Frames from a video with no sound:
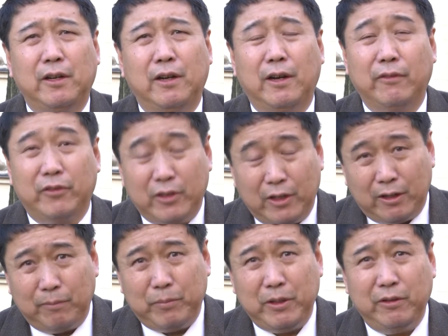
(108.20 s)
of
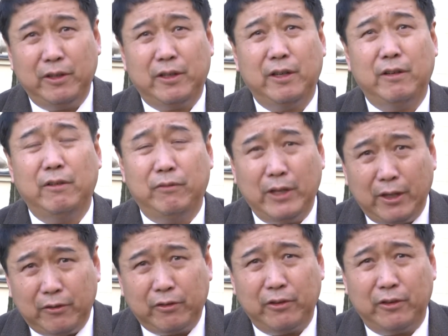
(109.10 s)
therapeutic
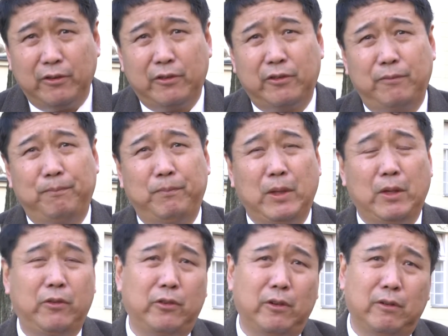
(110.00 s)
interventions.
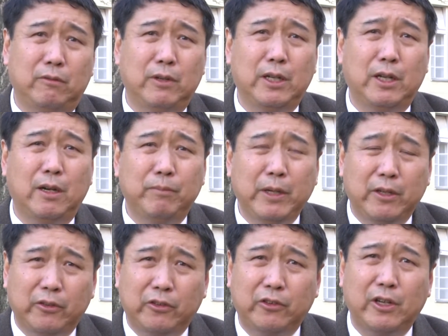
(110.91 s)
So what I'll be
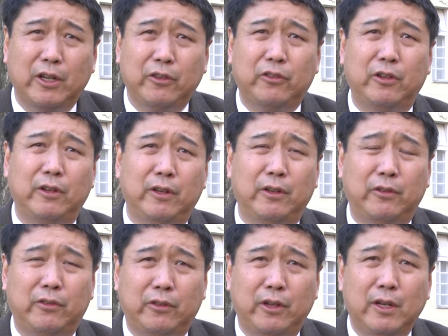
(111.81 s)
discussing
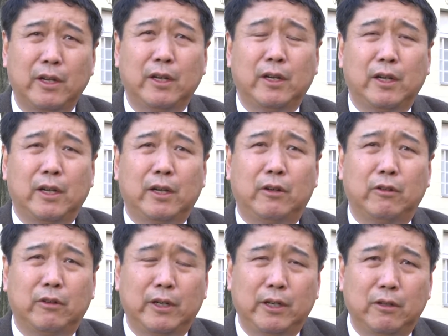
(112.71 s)
is
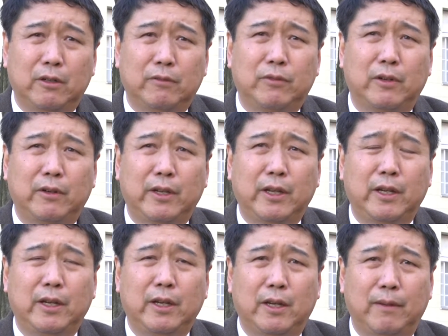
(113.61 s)
going over
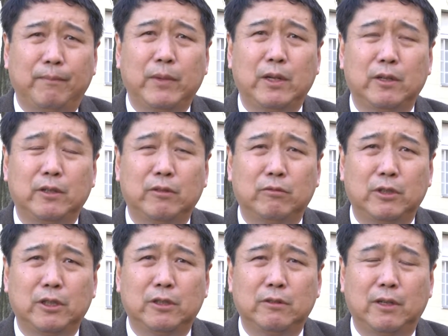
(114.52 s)
the
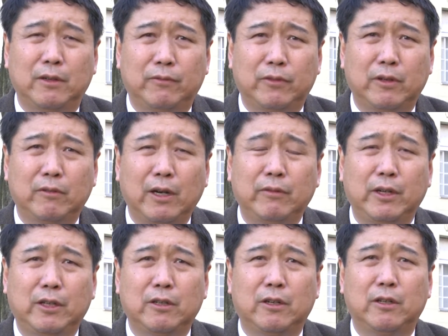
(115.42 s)
row of what
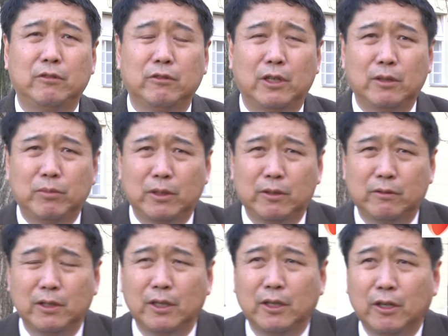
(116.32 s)
we call
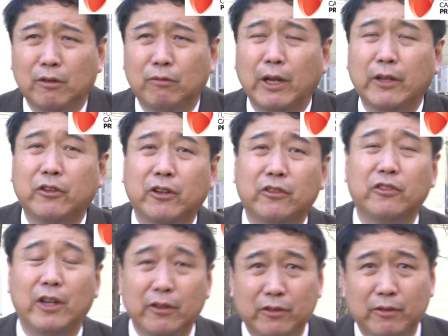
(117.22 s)
global risk
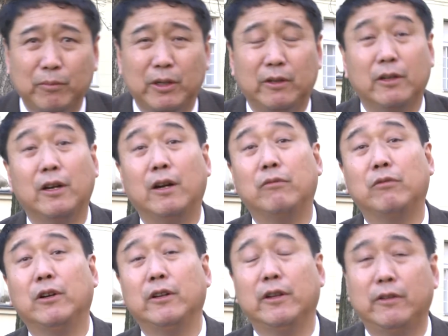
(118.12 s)
assessment,
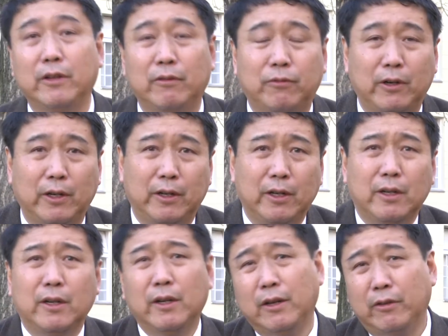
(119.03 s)
covering the different
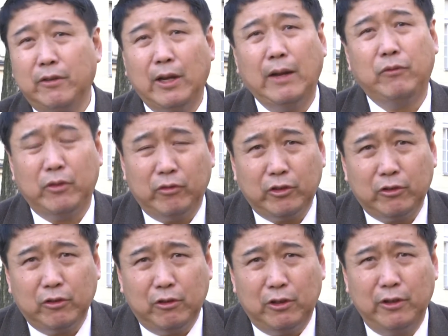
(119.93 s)
types of
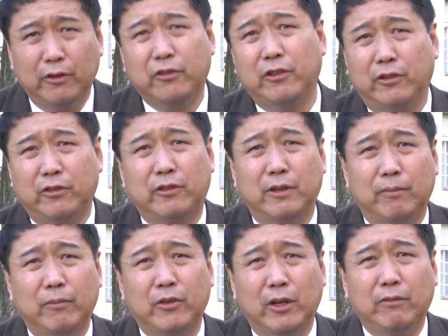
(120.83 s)
scoring
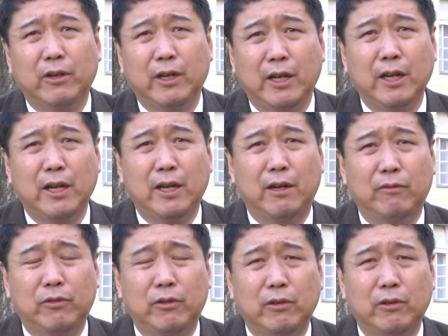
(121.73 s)
systems that we have